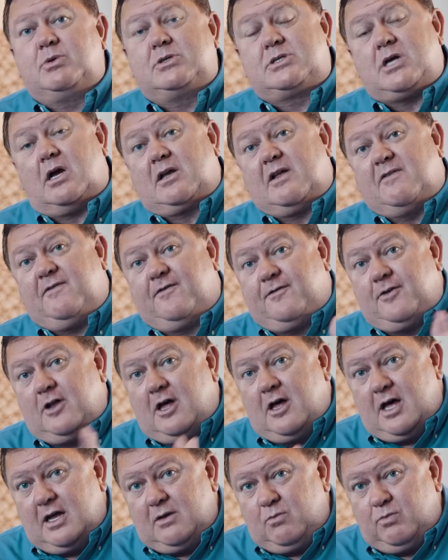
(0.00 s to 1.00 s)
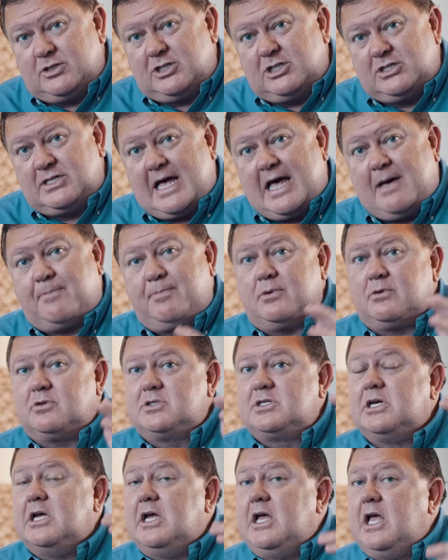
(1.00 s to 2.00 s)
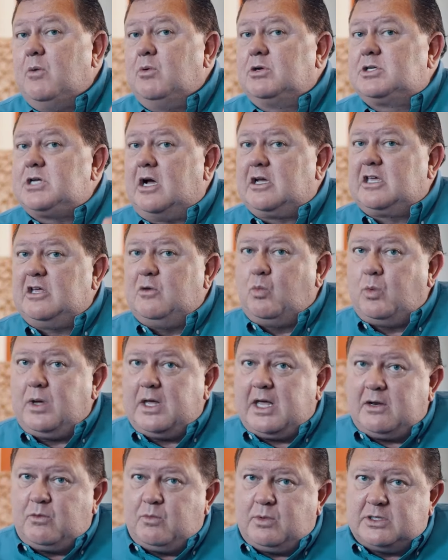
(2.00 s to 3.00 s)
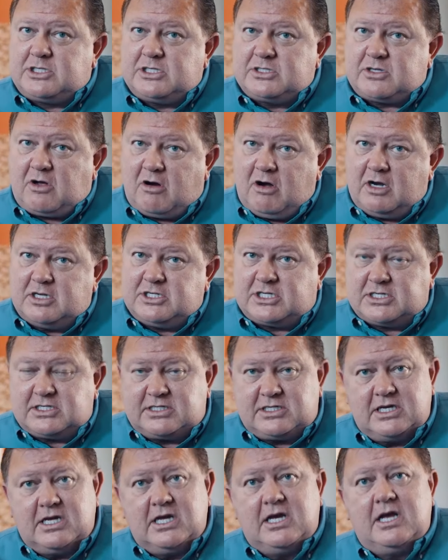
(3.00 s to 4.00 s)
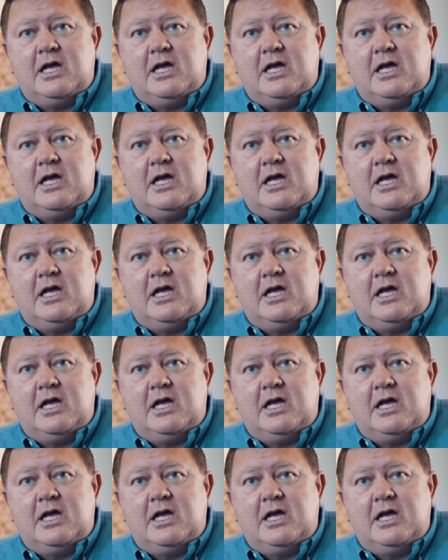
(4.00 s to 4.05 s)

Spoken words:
We're talking flood, which is apples. We're talking wind, which is oranges.